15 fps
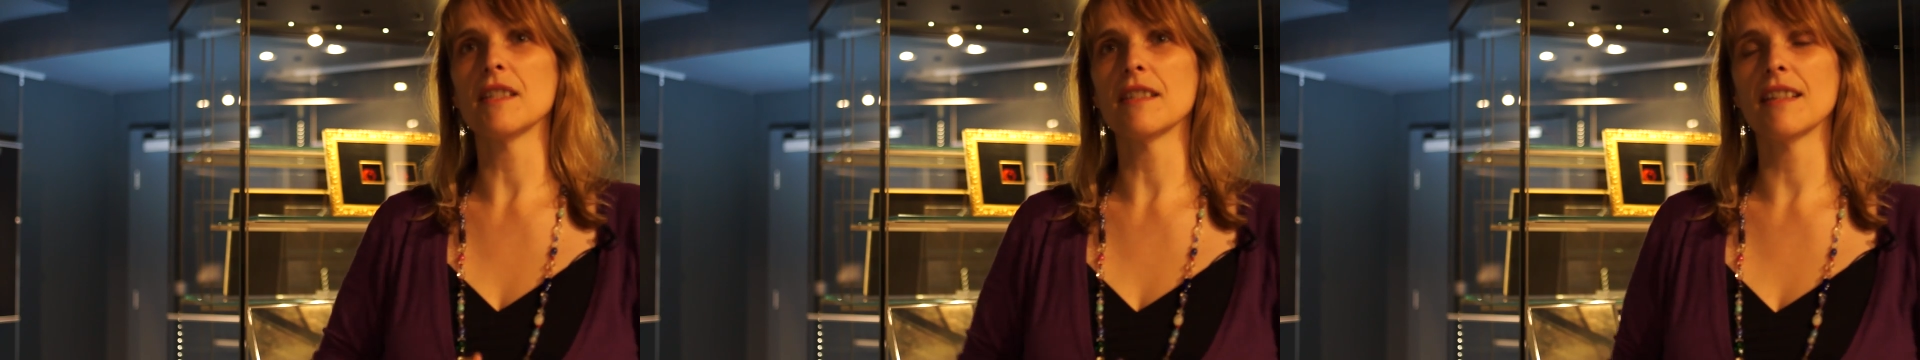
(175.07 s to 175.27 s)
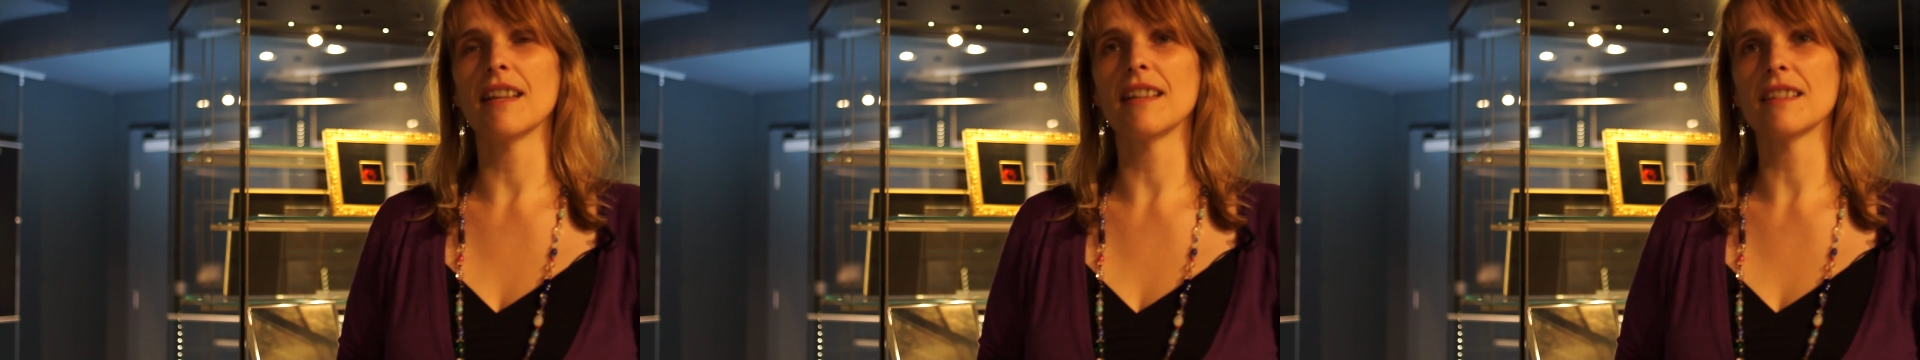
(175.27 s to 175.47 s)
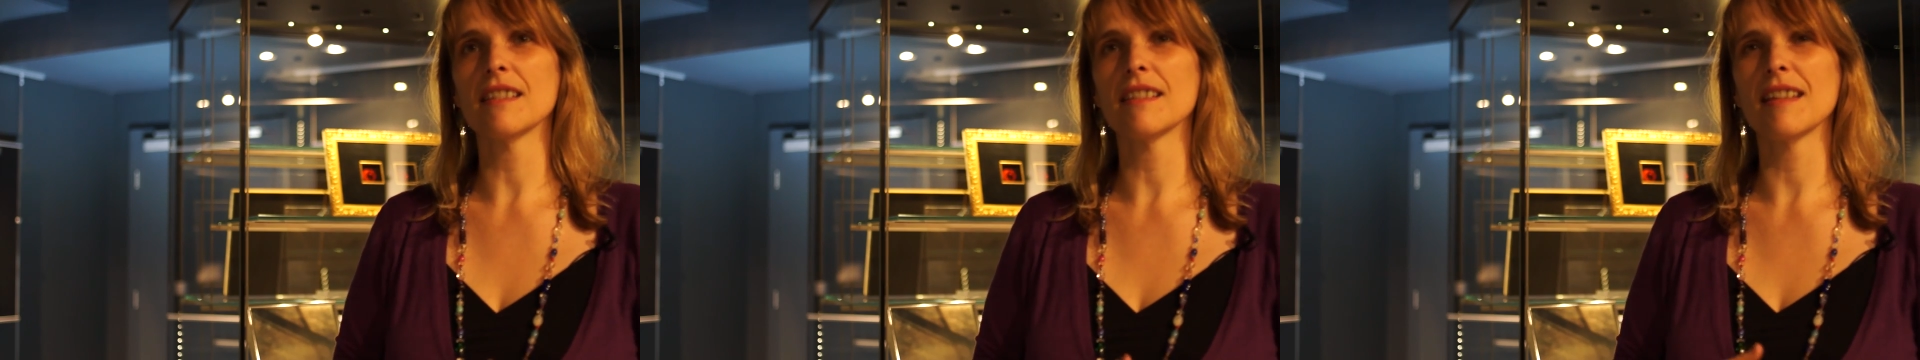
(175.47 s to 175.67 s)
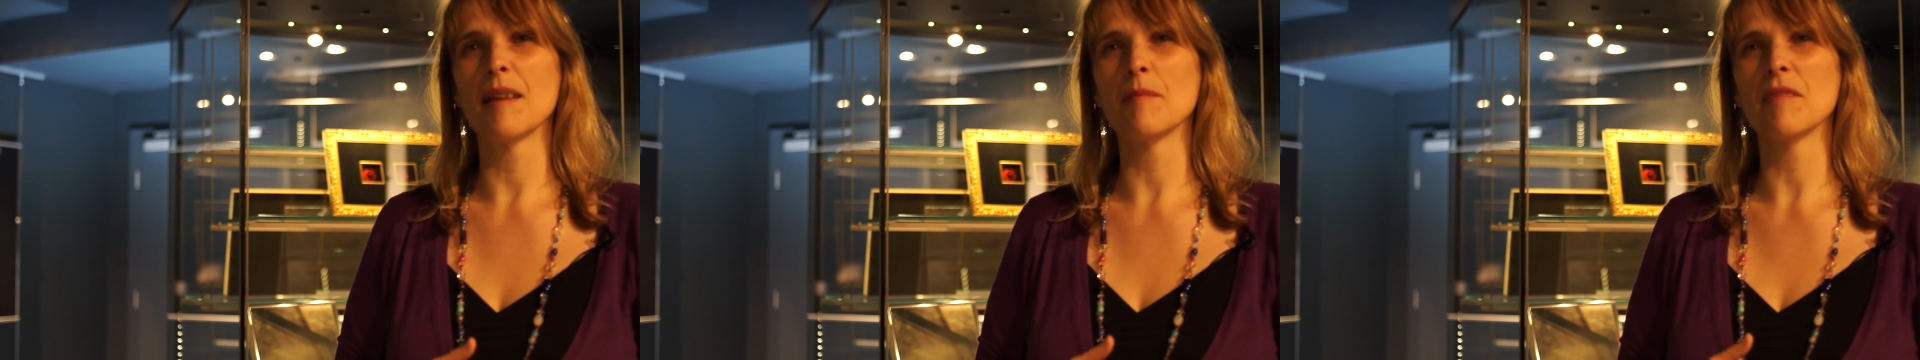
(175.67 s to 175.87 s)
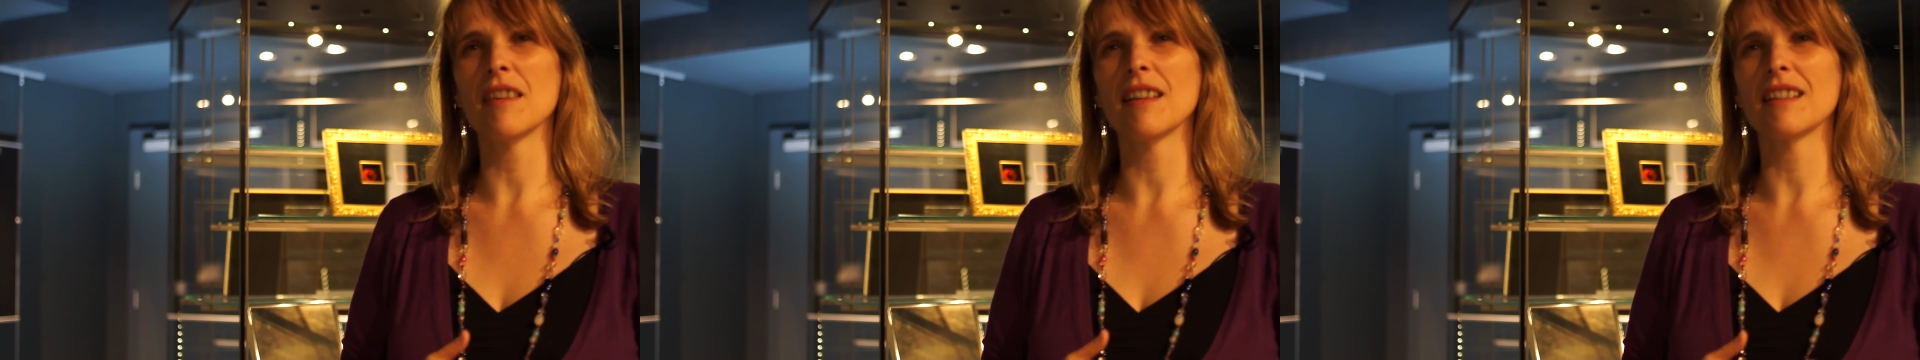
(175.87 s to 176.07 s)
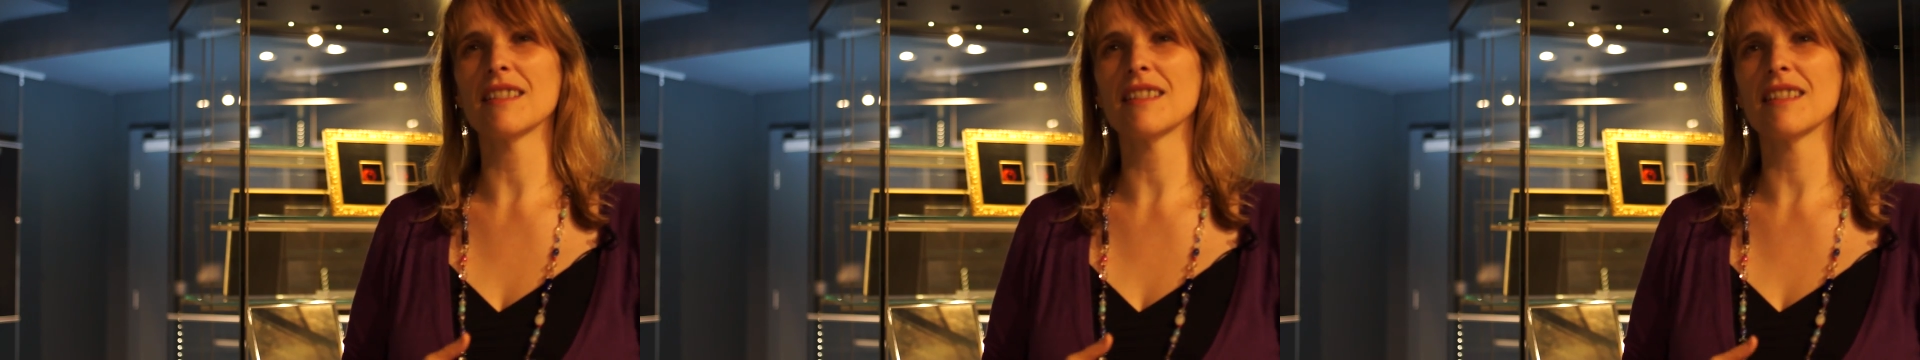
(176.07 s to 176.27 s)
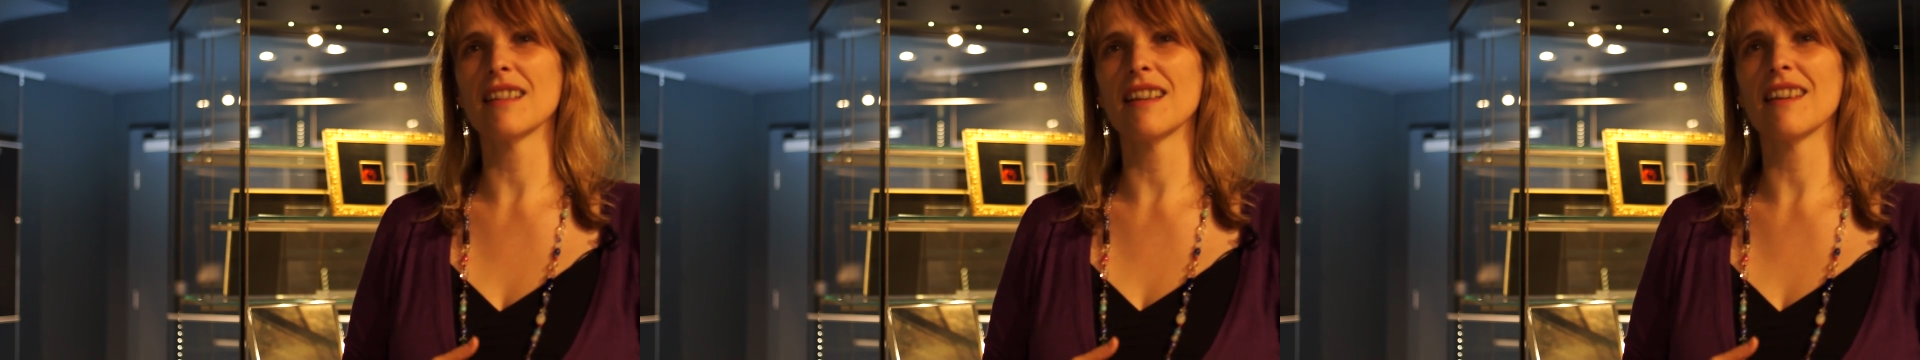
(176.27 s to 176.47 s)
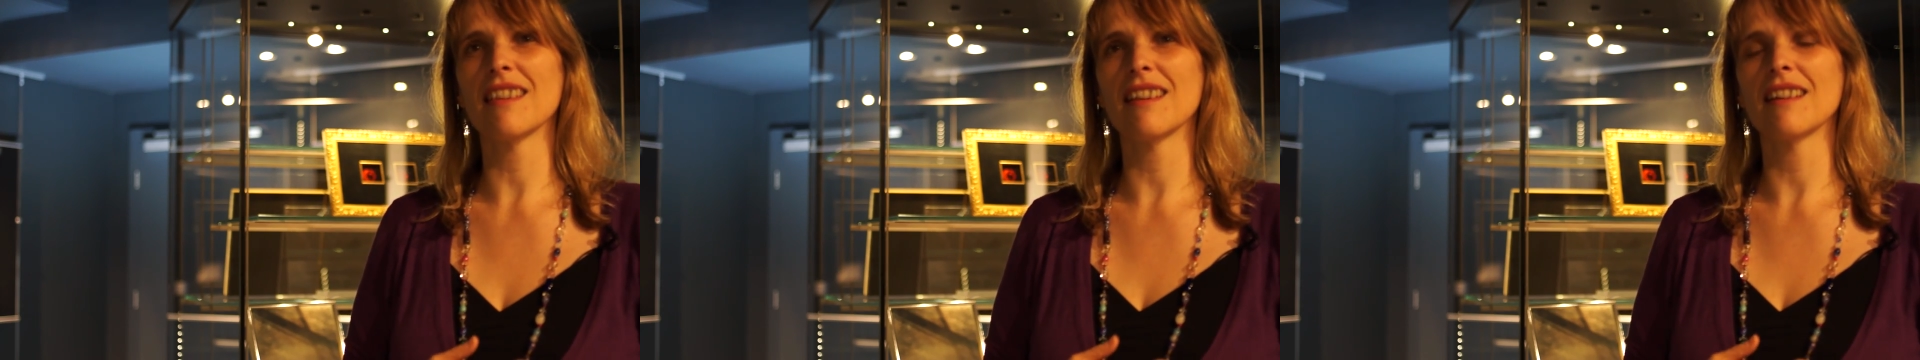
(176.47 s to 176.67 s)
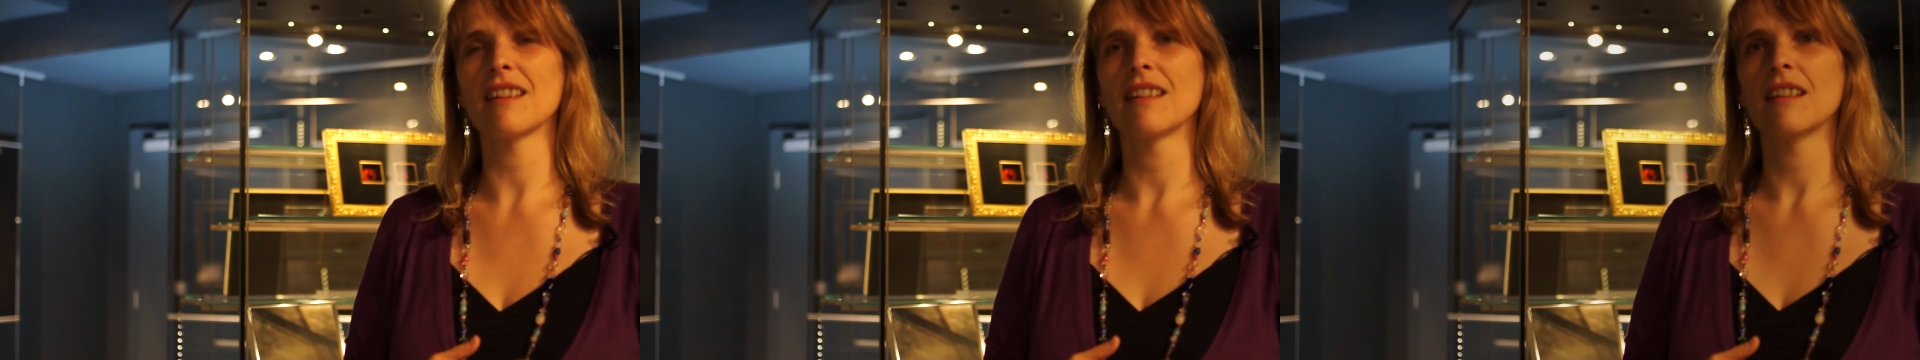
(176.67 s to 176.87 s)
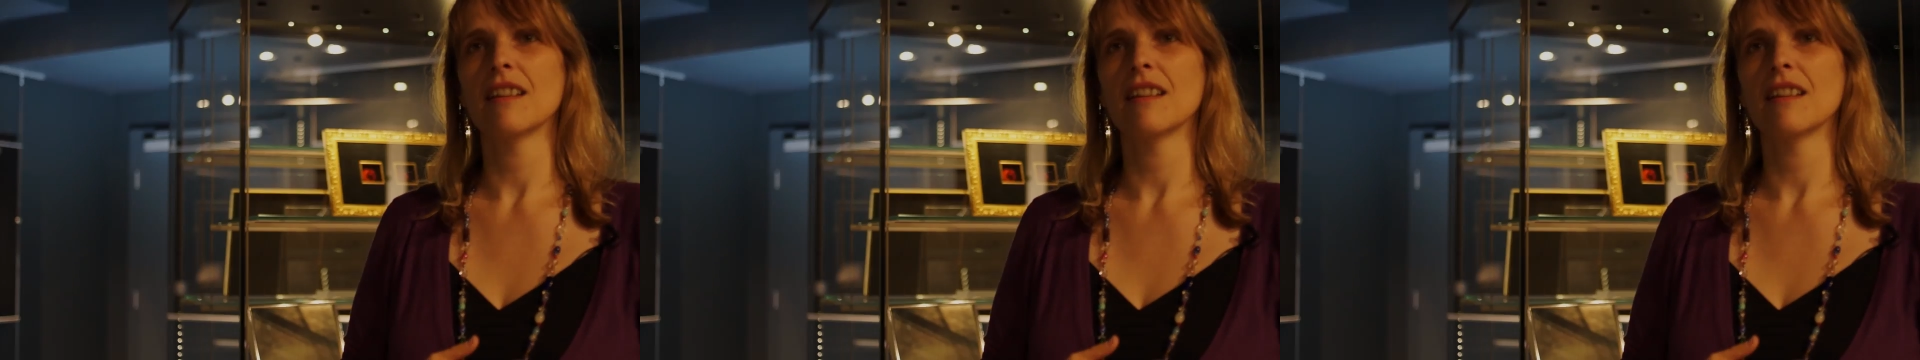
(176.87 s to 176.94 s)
seeing the same thing as the other.